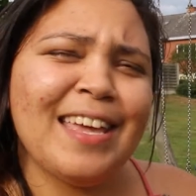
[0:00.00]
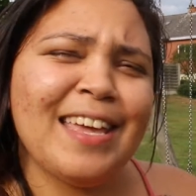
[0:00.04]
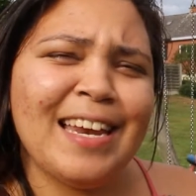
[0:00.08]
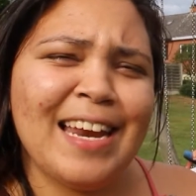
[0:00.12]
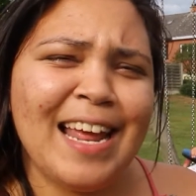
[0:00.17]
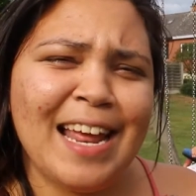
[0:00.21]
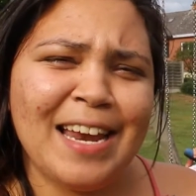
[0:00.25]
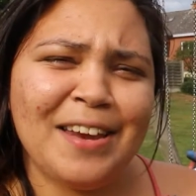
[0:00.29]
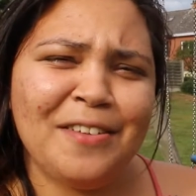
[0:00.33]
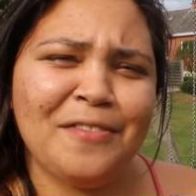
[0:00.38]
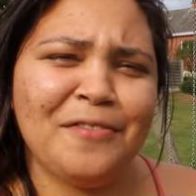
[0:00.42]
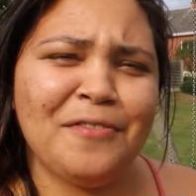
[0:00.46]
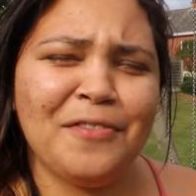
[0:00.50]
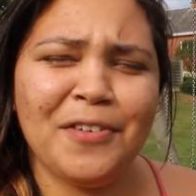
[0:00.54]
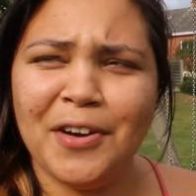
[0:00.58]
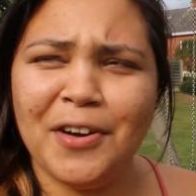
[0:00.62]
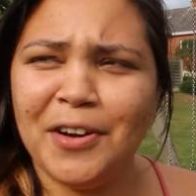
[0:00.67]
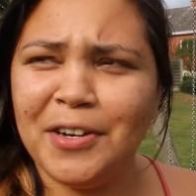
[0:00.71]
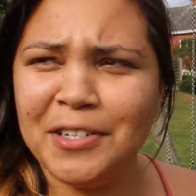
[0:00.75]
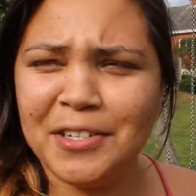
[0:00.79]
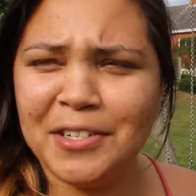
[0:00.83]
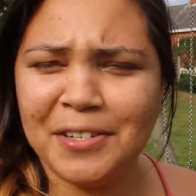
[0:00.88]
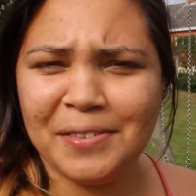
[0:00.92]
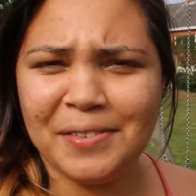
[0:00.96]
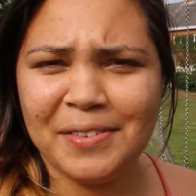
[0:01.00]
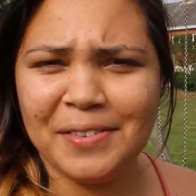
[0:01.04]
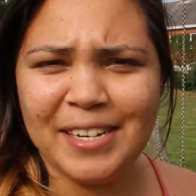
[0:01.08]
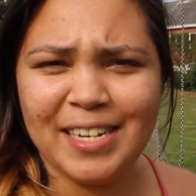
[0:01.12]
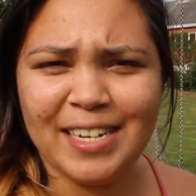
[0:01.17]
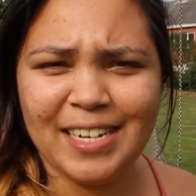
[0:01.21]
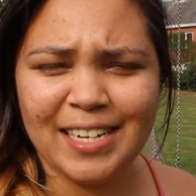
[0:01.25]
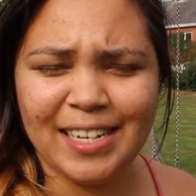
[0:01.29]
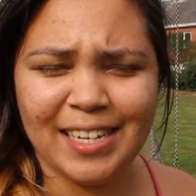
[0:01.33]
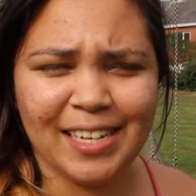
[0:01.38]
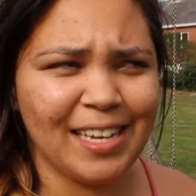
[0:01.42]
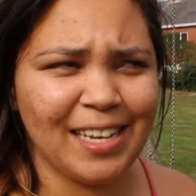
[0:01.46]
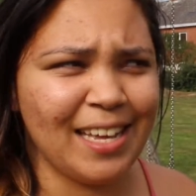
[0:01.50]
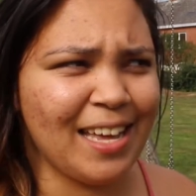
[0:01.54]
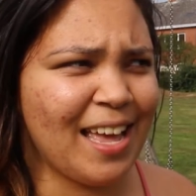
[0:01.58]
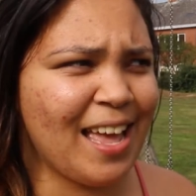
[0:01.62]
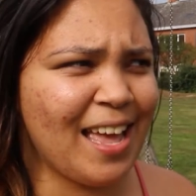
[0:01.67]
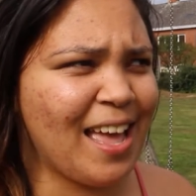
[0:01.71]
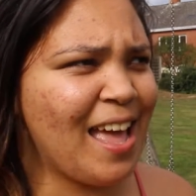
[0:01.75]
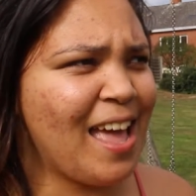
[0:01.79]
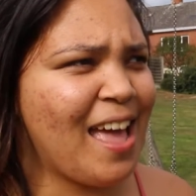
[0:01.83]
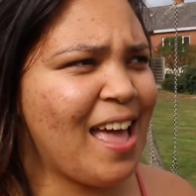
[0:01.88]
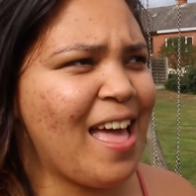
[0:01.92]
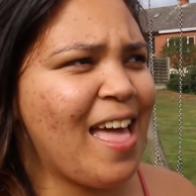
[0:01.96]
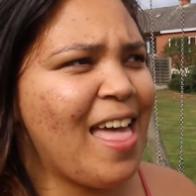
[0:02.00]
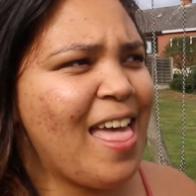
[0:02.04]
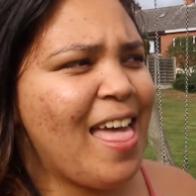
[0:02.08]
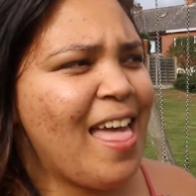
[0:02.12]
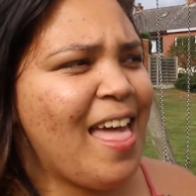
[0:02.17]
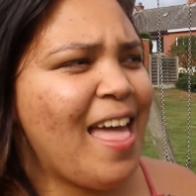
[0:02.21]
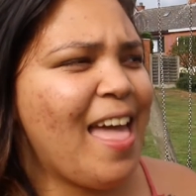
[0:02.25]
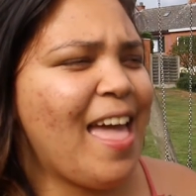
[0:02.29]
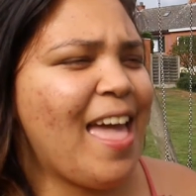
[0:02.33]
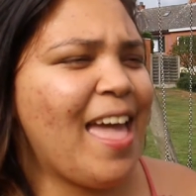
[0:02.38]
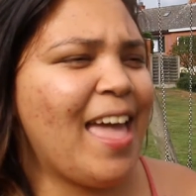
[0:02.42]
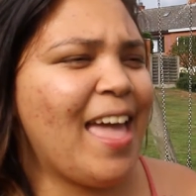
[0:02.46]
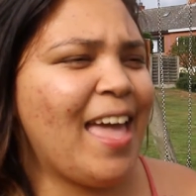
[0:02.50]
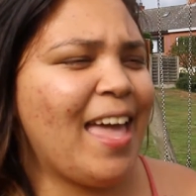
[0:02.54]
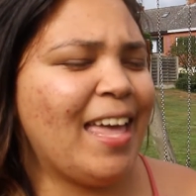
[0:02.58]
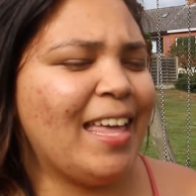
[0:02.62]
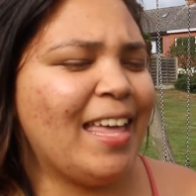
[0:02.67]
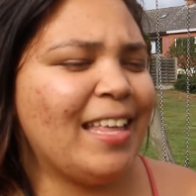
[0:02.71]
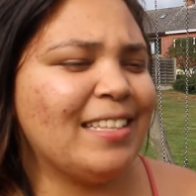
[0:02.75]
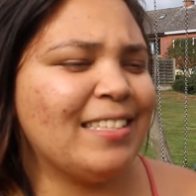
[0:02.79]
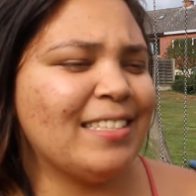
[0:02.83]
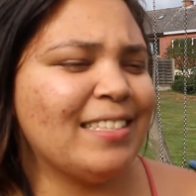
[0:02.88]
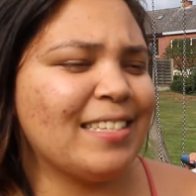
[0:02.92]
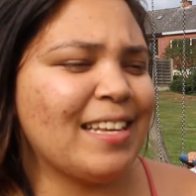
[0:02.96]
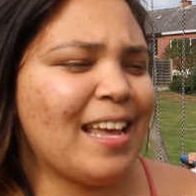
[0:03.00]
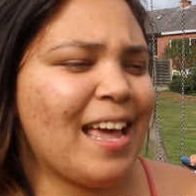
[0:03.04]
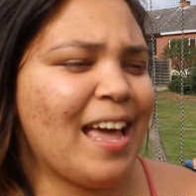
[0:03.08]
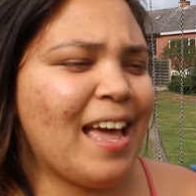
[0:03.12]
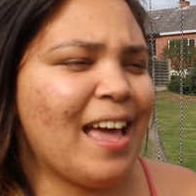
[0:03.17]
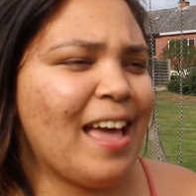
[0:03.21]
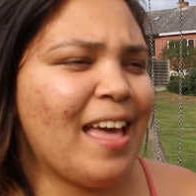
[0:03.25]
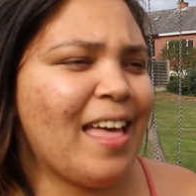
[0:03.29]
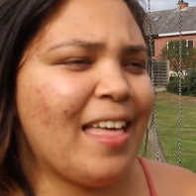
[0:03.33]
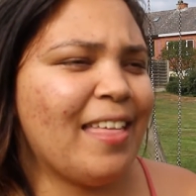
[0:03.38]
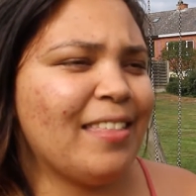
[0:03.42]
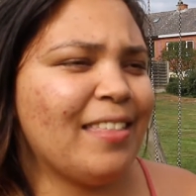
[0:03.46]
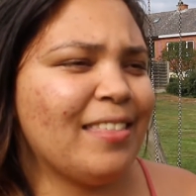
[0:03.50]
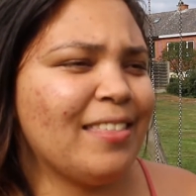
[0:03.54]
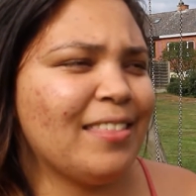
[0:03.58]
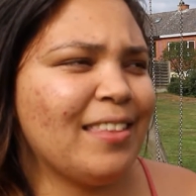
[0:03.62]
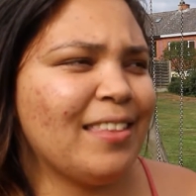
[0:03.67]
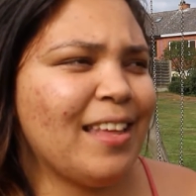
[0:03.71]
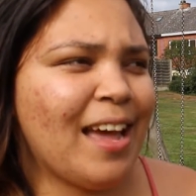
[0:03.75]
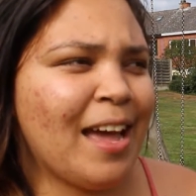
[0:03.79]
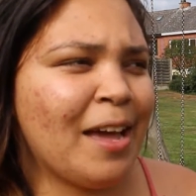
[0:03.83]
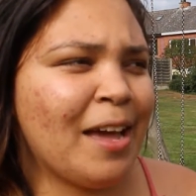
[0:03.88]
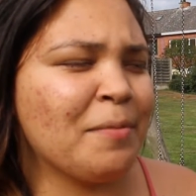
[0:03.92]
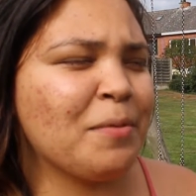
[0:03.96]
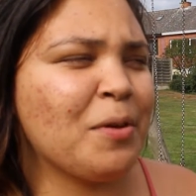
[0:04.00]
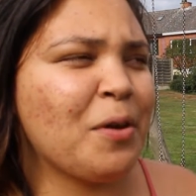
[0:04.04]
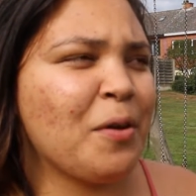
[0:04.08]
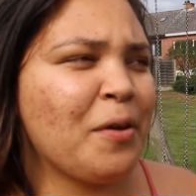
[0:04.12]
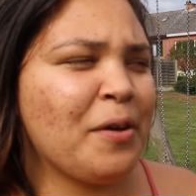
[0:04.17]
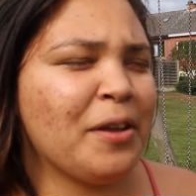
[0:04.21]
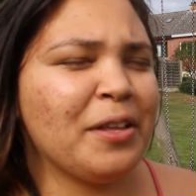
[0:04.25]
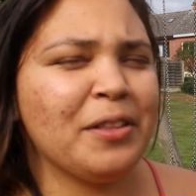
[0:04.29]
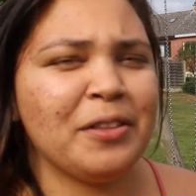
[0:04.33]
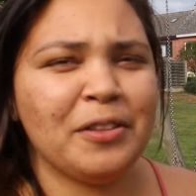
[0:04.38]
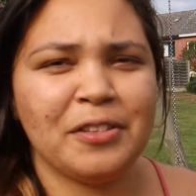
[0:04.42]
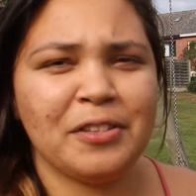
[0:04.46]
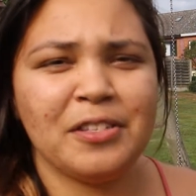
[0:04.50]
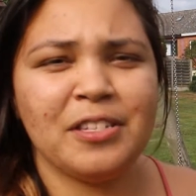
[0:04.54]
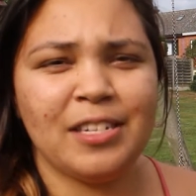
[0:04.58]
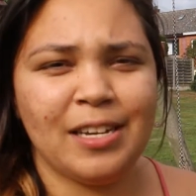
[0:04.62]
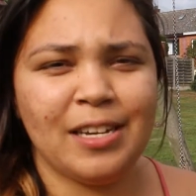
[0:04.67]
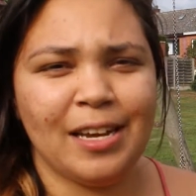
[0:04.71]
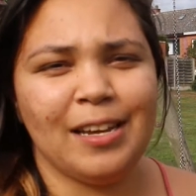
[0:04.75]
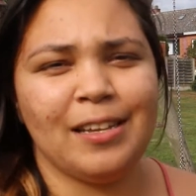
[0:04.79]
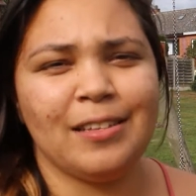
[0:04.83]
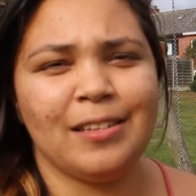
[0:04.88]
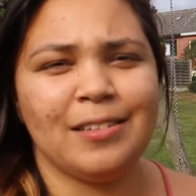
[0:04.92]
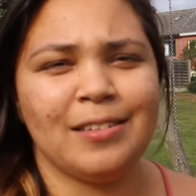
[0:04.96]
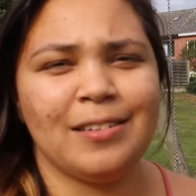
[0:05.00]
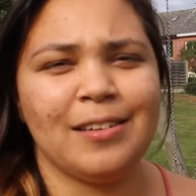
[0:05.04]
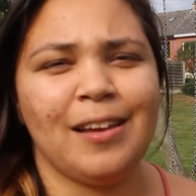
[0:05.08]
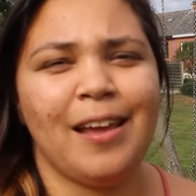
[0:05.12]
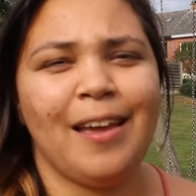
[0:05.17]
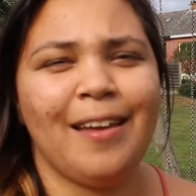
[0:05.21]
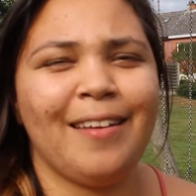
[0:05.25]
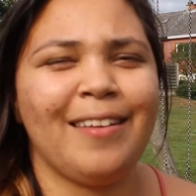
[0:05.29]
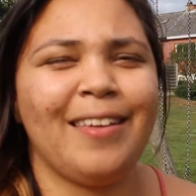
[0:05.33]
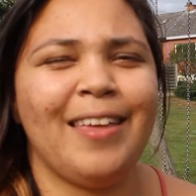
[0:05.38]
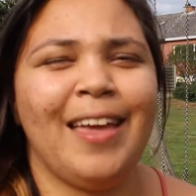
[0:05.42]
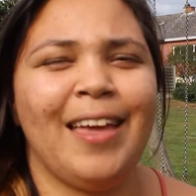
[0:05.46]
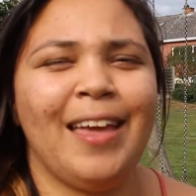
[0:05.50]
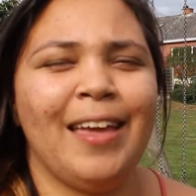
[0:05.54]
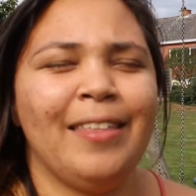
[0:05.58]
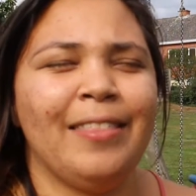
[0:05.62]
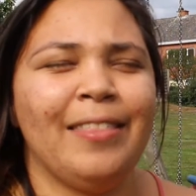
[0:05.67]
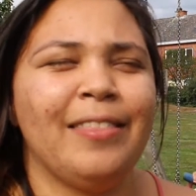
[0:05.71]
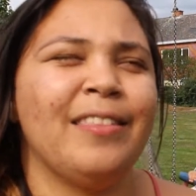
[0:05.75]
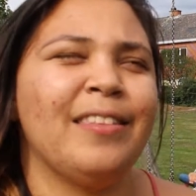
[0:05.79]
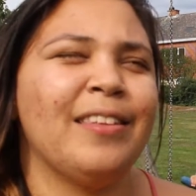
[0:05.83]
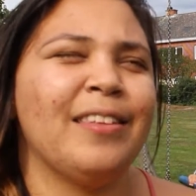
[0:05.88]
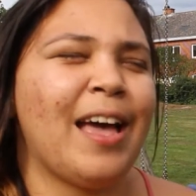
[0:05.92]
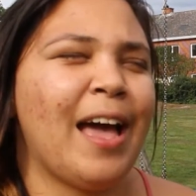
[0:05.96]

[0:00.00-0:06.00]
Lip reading: anniversary, and I'm going to change again.